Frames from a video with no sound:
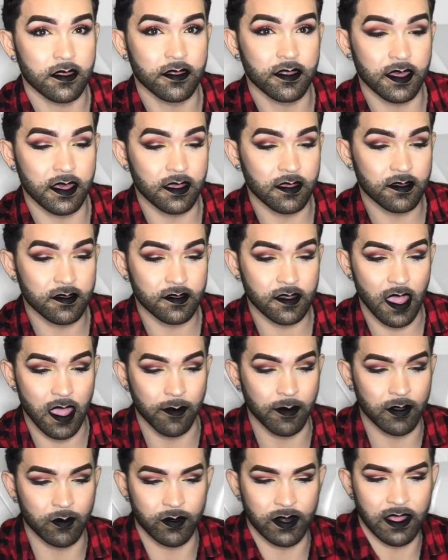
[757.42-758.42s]
this,
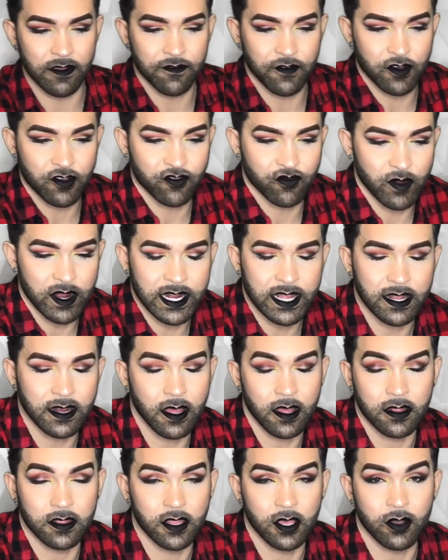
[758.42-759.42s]
I mean, when I first read
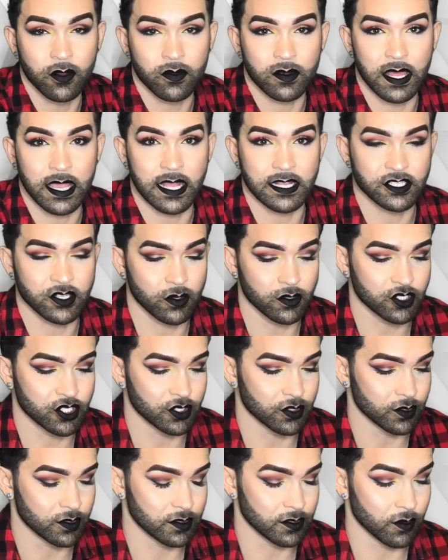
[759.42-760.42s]
it alone, like I told
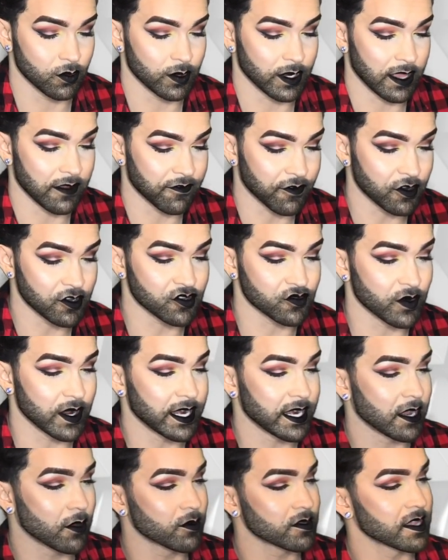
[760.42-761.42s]
you, when I first
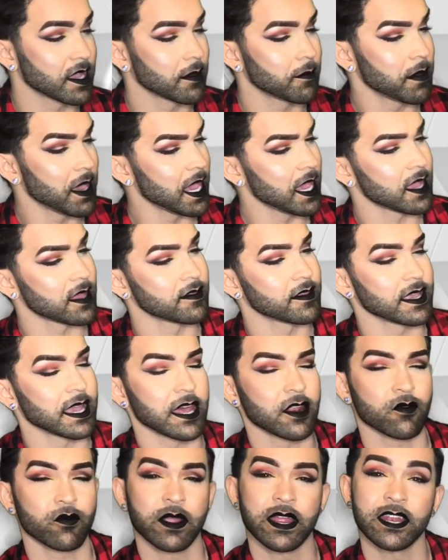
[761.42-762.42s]
read it, I was like, man, they
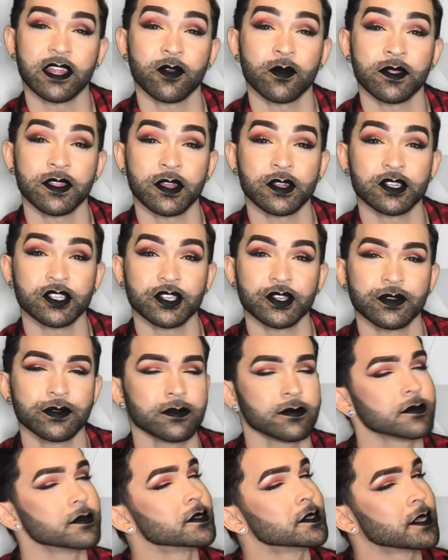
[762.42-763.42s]
got a radio in there
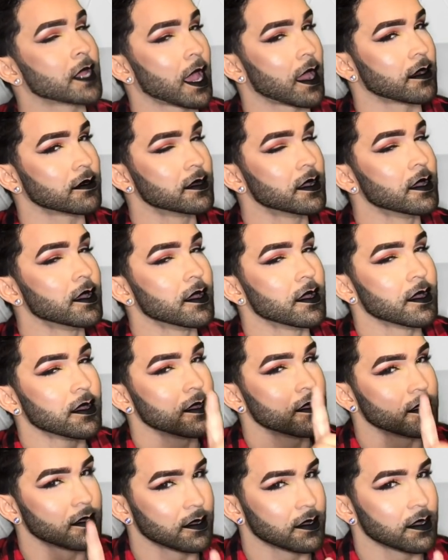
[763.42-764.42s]
too? No.
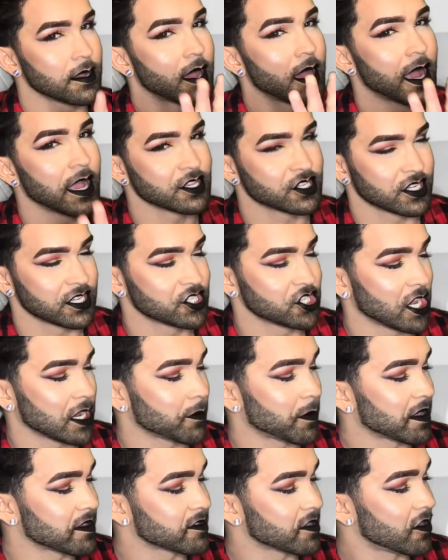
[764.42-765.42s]
I should have
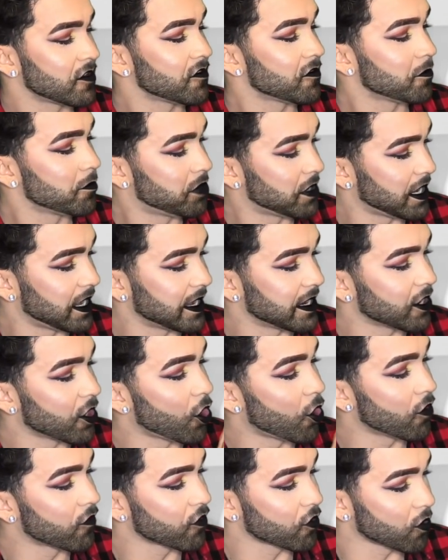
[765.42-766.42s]
checked myself. But
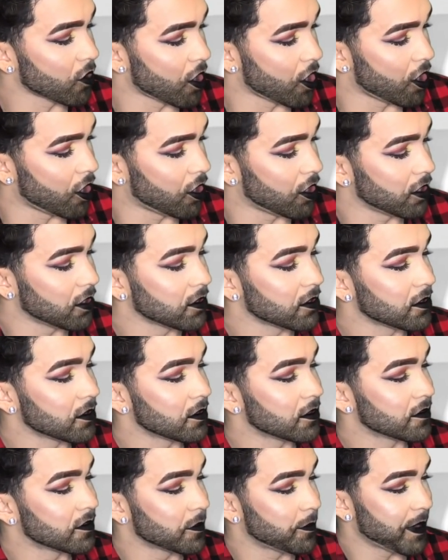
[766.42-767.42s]
overall,
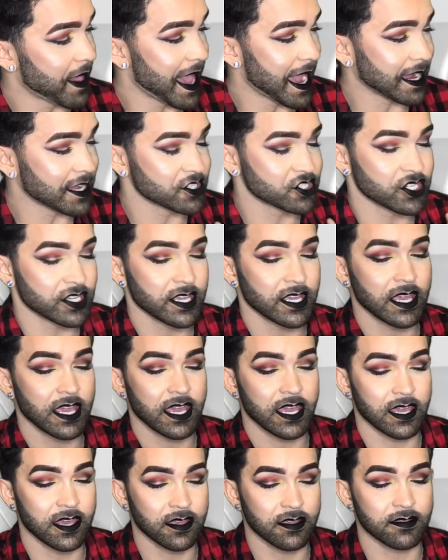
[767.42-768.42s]
the
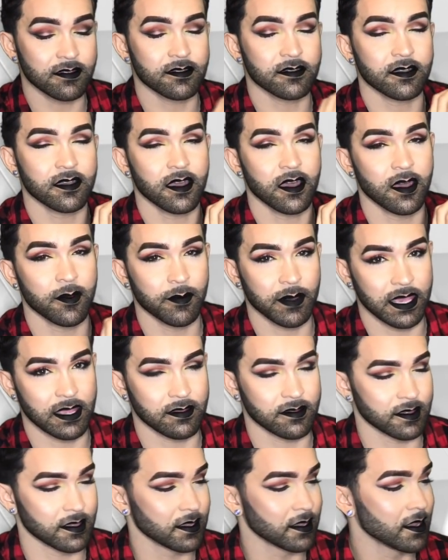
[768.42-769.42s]
packaging is
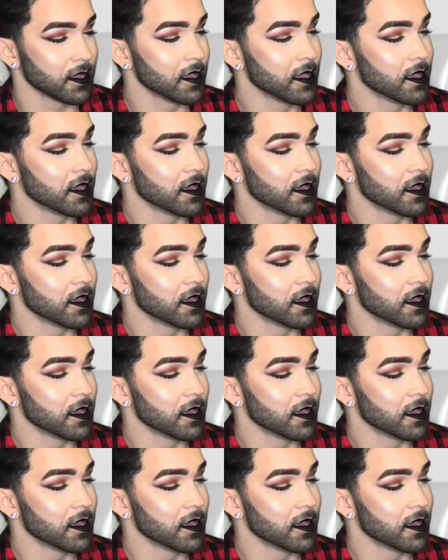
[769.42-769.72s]
amazing.